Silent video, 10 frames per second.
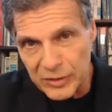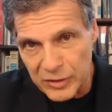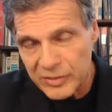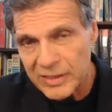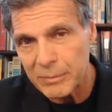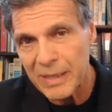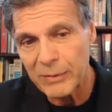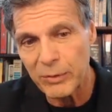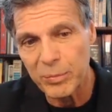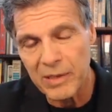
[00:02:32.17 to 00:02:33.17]
as usually
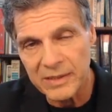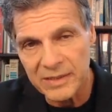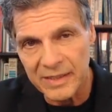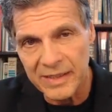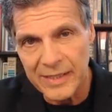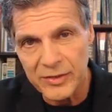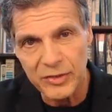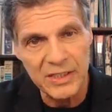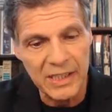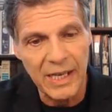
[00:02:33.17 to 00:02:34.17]
men with prostate cancer
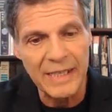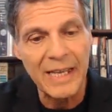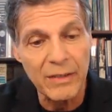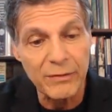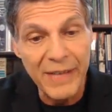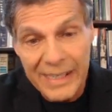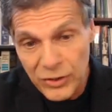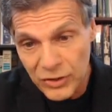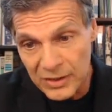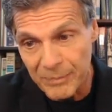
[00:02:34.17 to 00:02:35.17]
see an
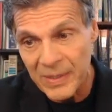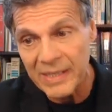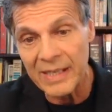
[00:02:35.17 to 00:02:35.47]
elevation